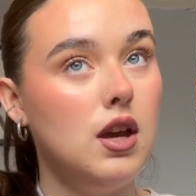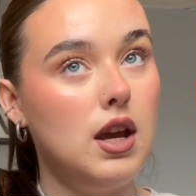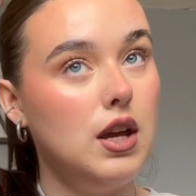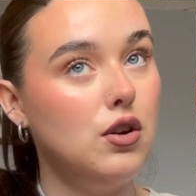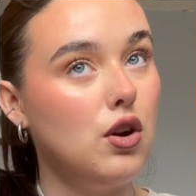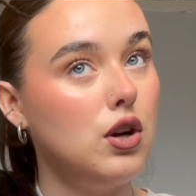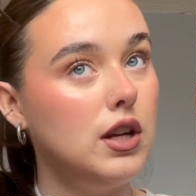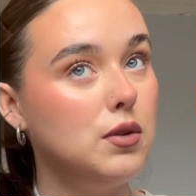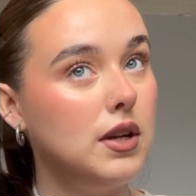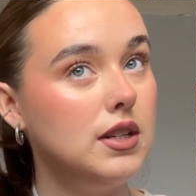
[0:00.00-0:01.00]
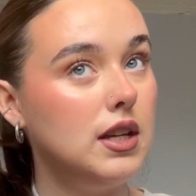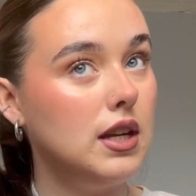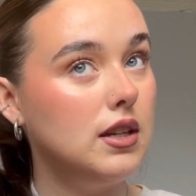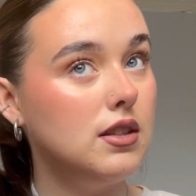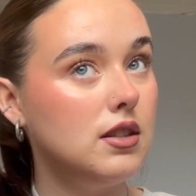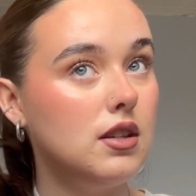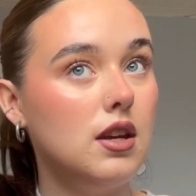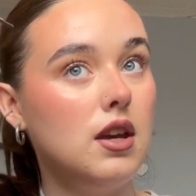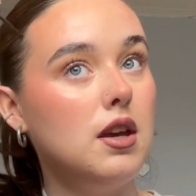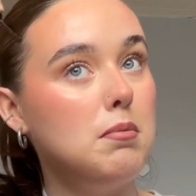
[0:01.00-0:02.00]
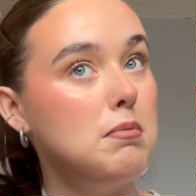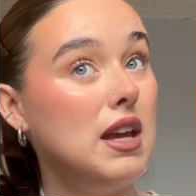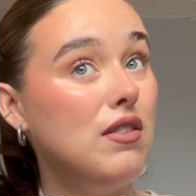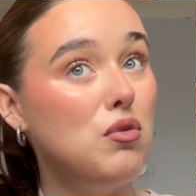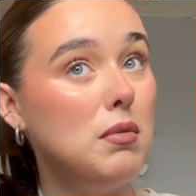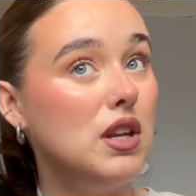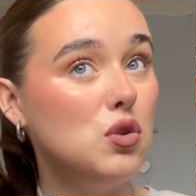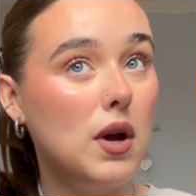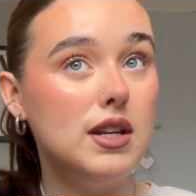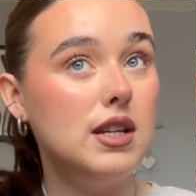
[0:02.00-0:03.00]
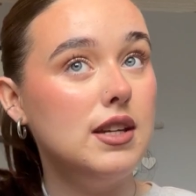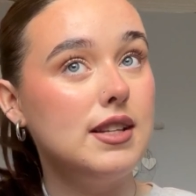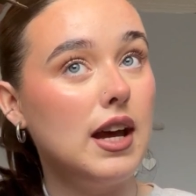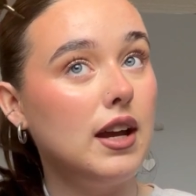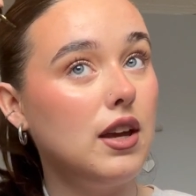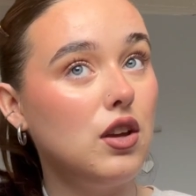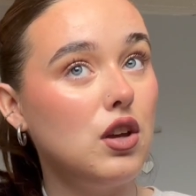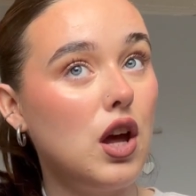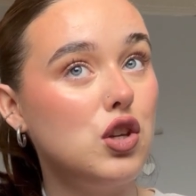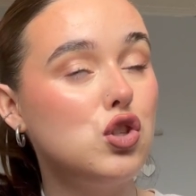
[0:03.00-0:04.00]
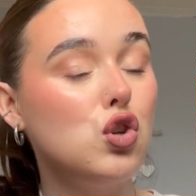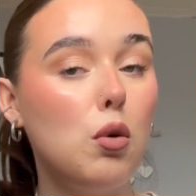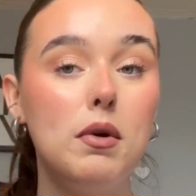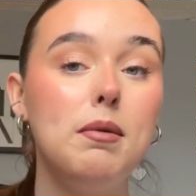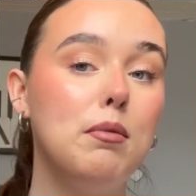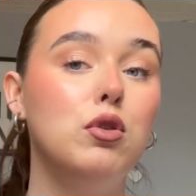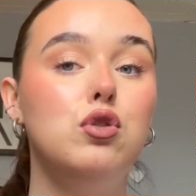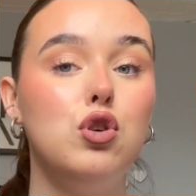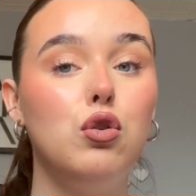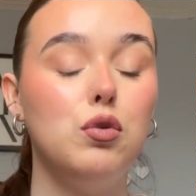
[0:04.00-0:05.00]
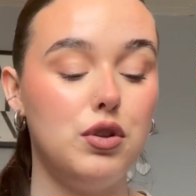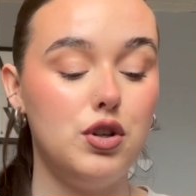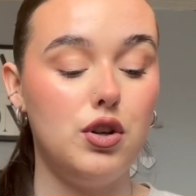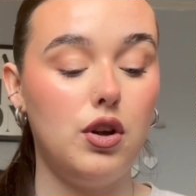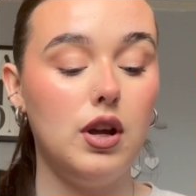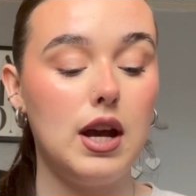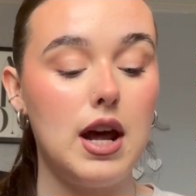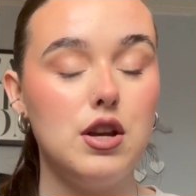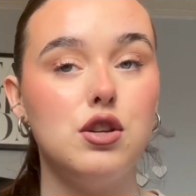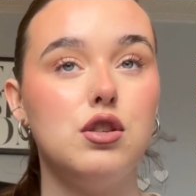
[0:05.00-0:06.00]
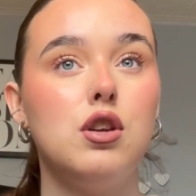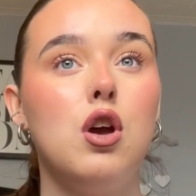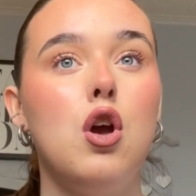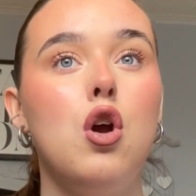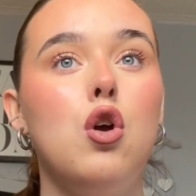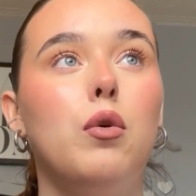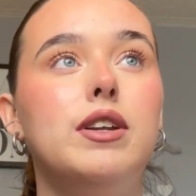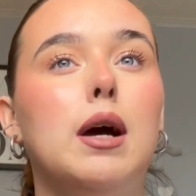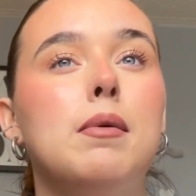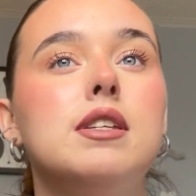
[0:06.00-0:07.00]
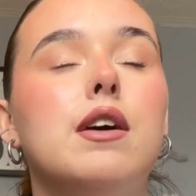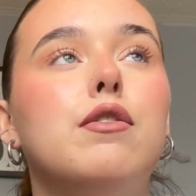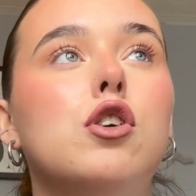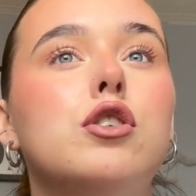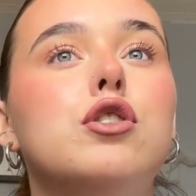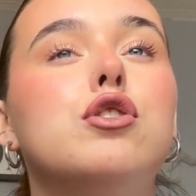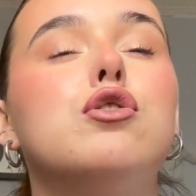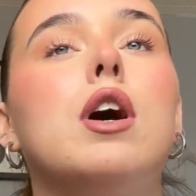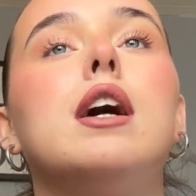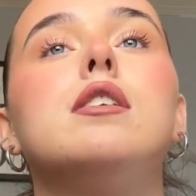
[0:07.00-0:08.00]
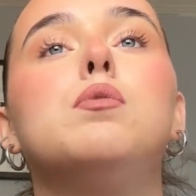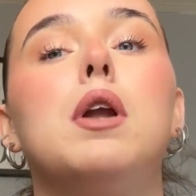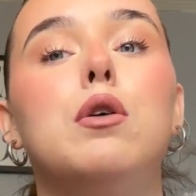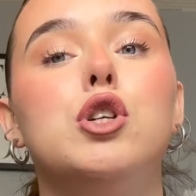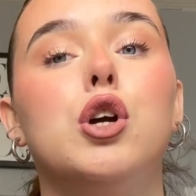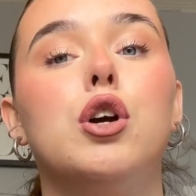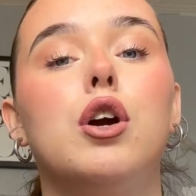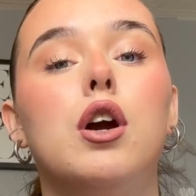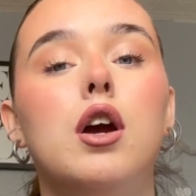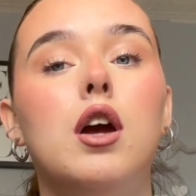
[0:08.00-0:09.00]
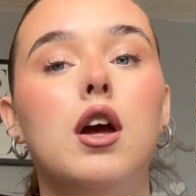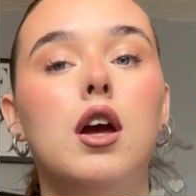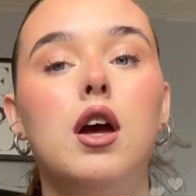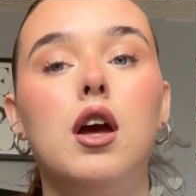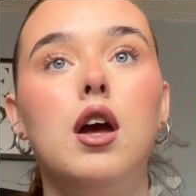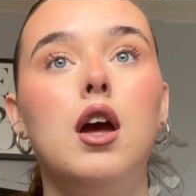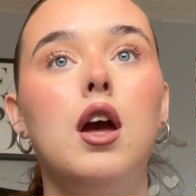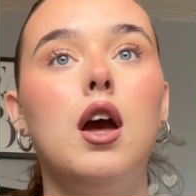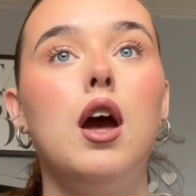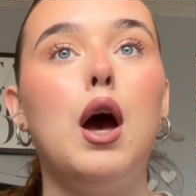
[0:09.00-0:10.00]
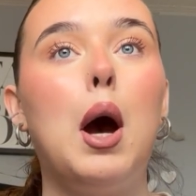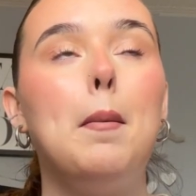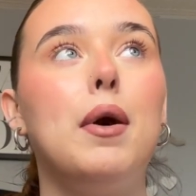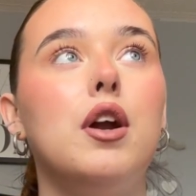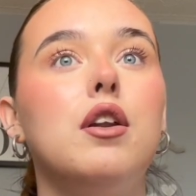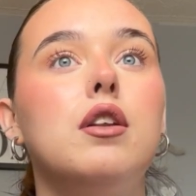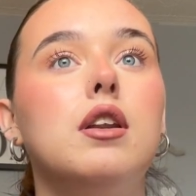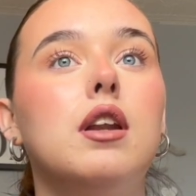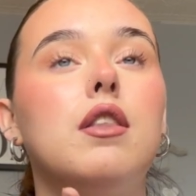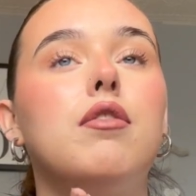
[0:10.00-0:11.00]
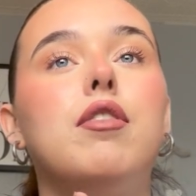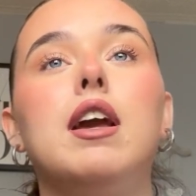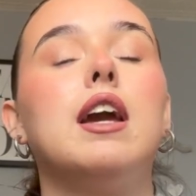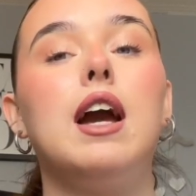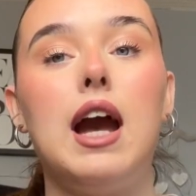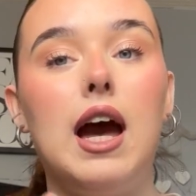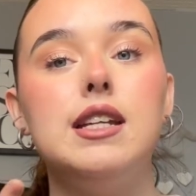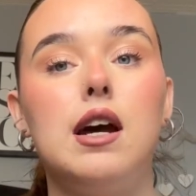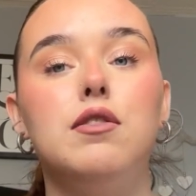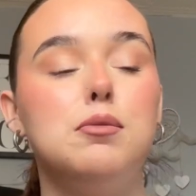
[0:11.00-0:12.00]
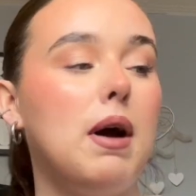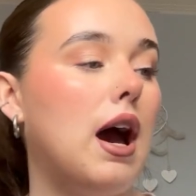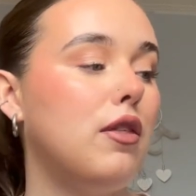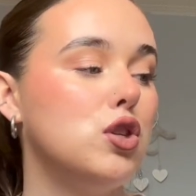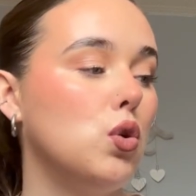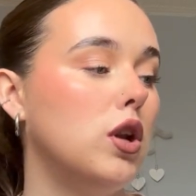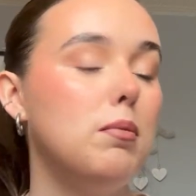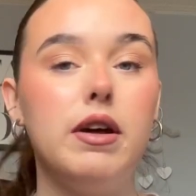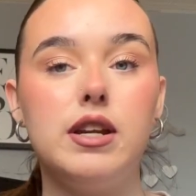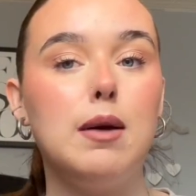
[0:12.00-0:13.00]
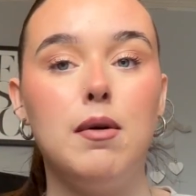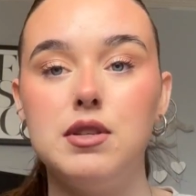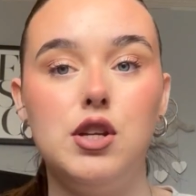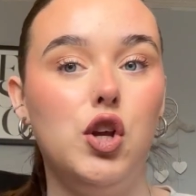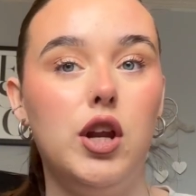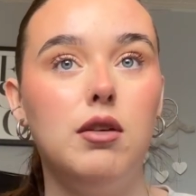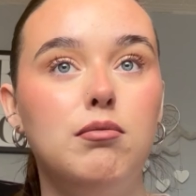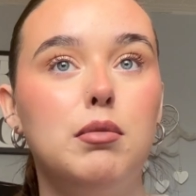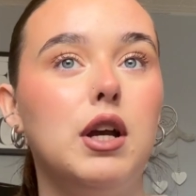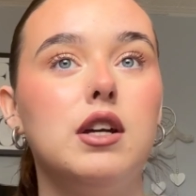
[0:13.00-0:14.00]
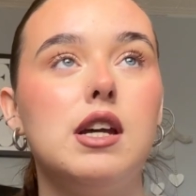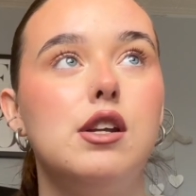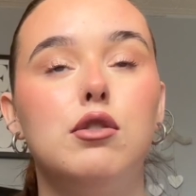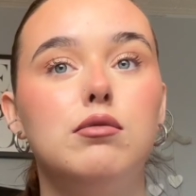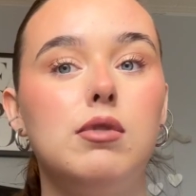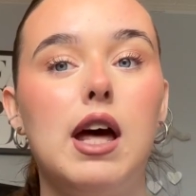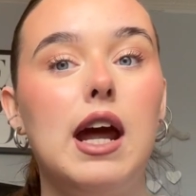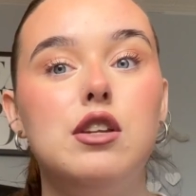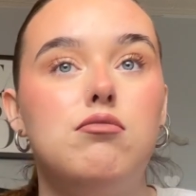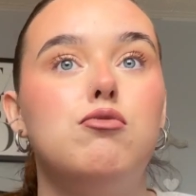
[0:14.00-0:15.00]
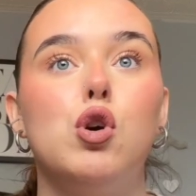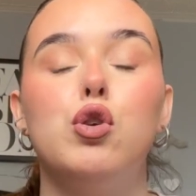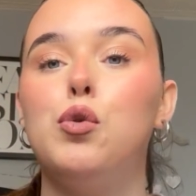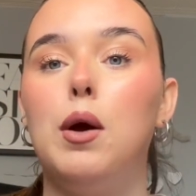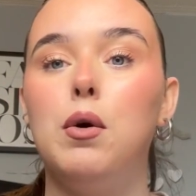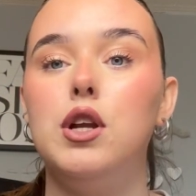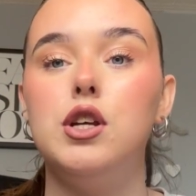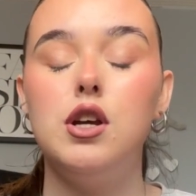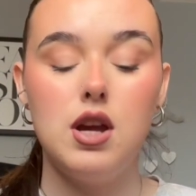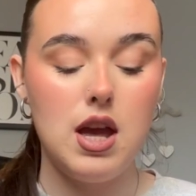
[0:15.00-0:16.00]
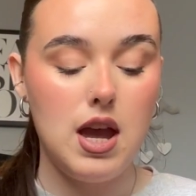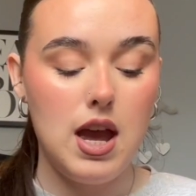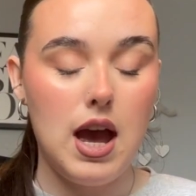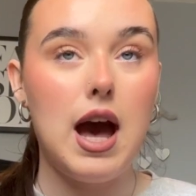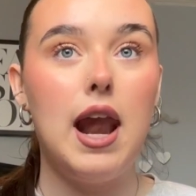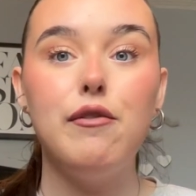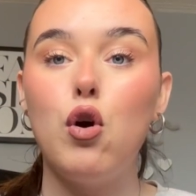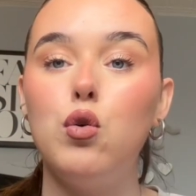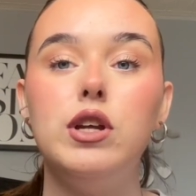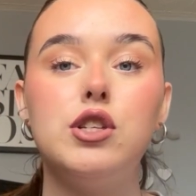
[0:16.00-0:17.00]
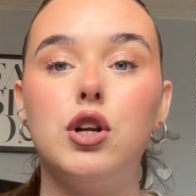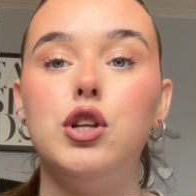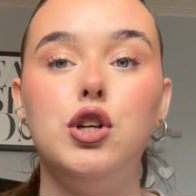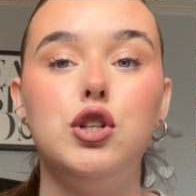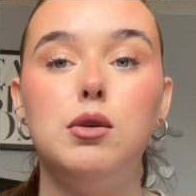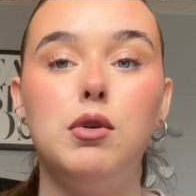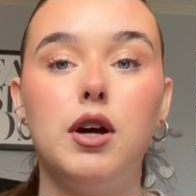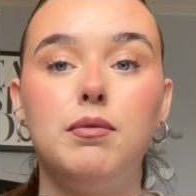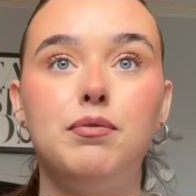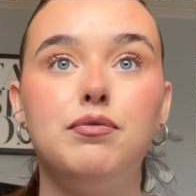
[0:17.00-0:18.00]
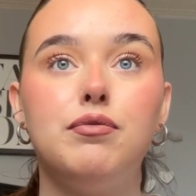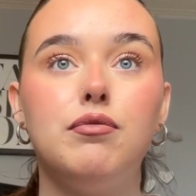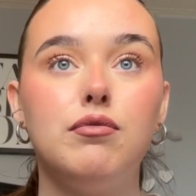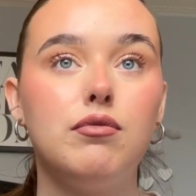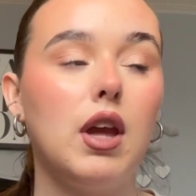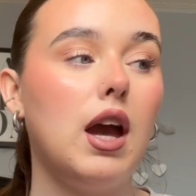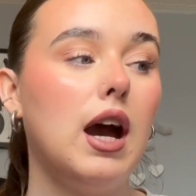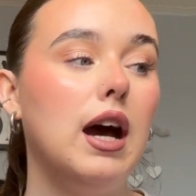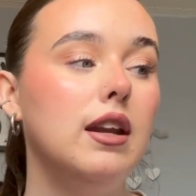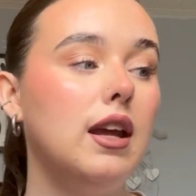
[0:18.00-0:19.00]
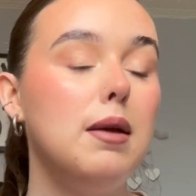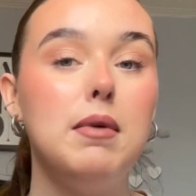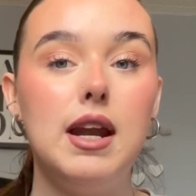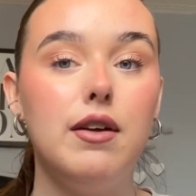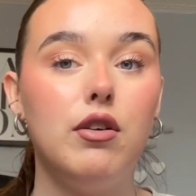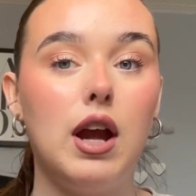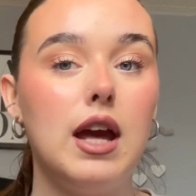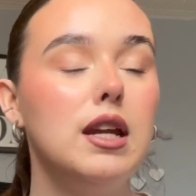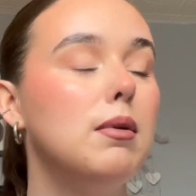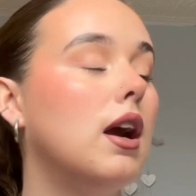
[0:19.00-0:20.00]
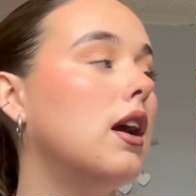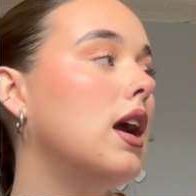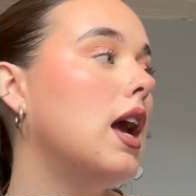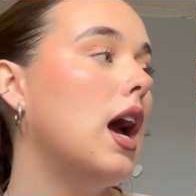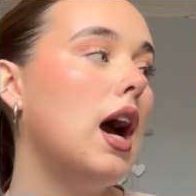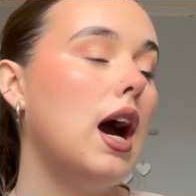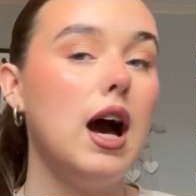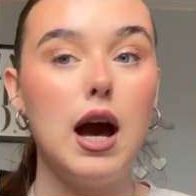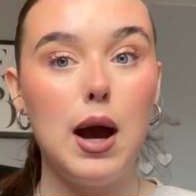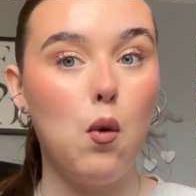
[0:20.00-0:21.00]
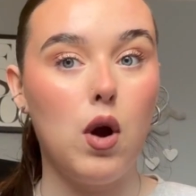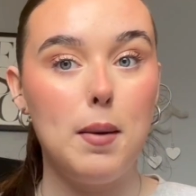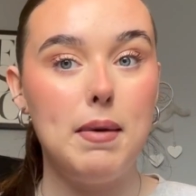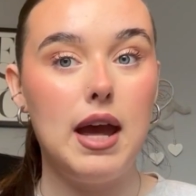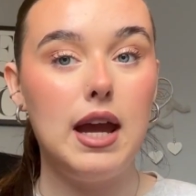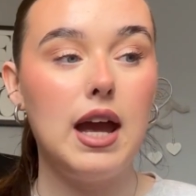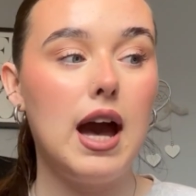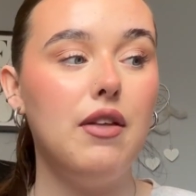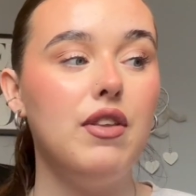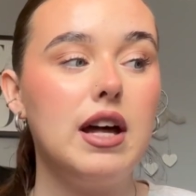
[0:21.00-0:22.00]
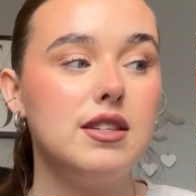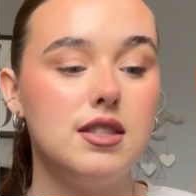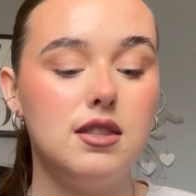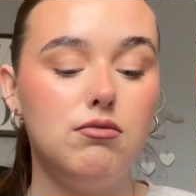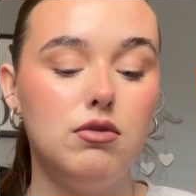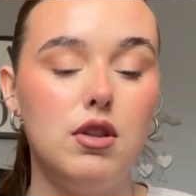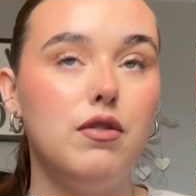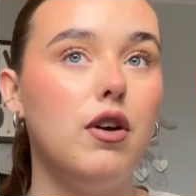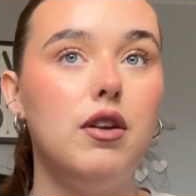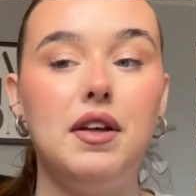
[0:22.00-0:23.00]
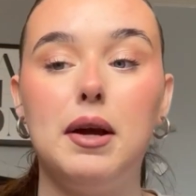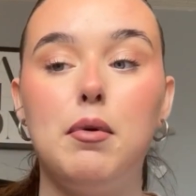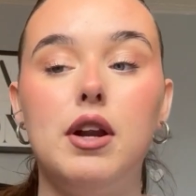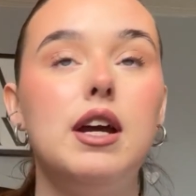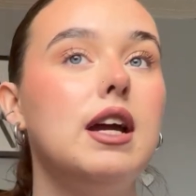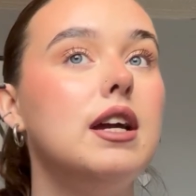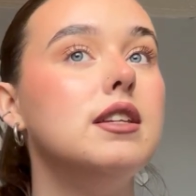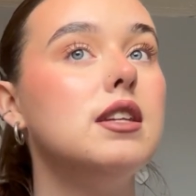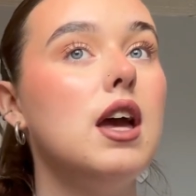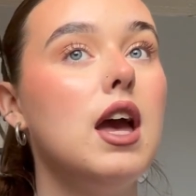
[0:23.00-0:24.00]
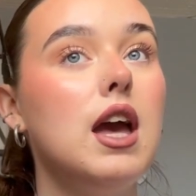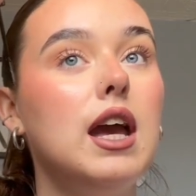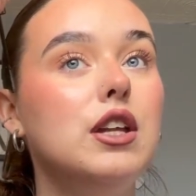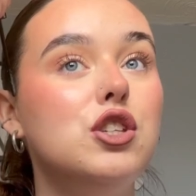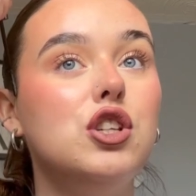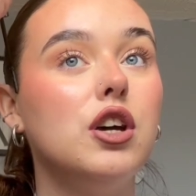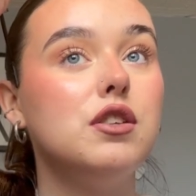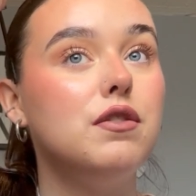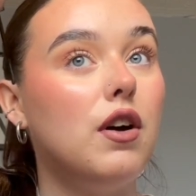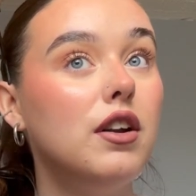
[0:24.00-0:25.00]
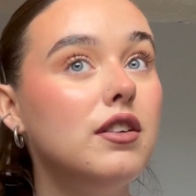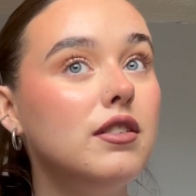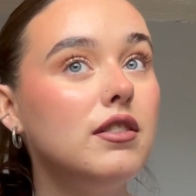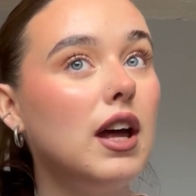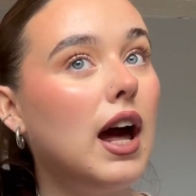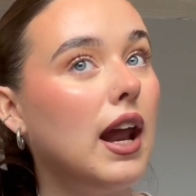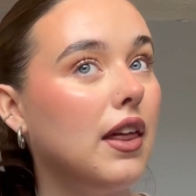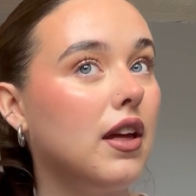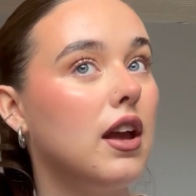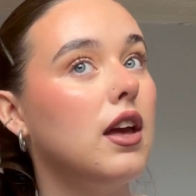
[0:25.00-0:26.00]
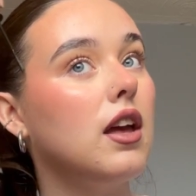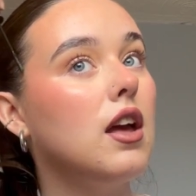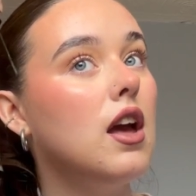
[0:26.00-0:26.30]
in your early 20s, even mid 20s. Like, so many people don't know what they're doing, and I just would tell myself not to stress when I was younger about thinking I had to have this path sorted by the time I was in uni, because I don't, and I don't know what I want to do. And I've only started YouTube now, and it may never get anywhere, or it may, and that's the fun thing about it, is it's just fun. And I think